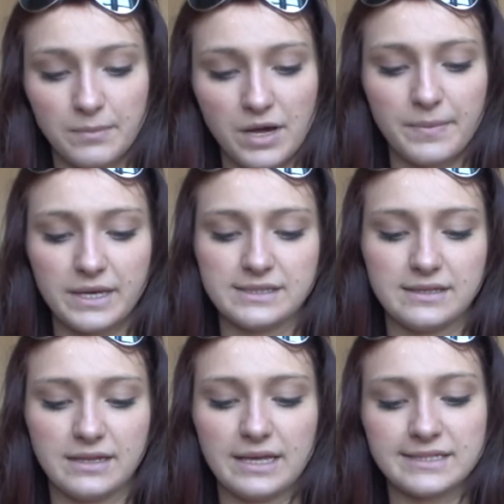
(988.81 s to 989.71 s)
I personally
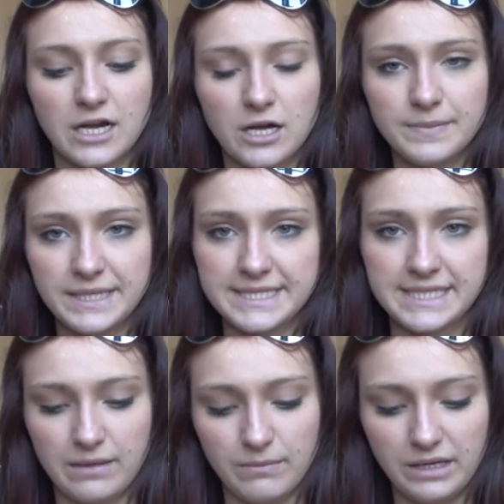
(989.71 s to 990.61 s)
think, it's
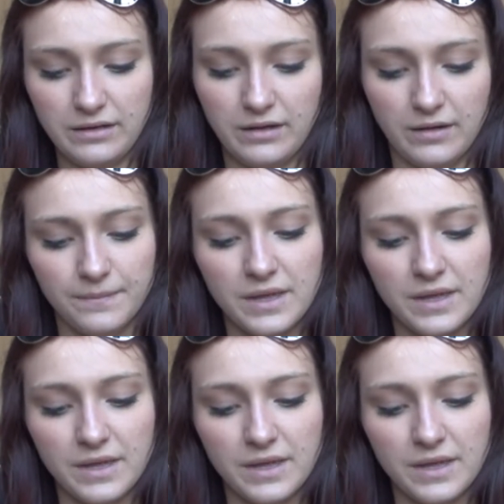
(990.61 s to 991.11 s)
IPC Media.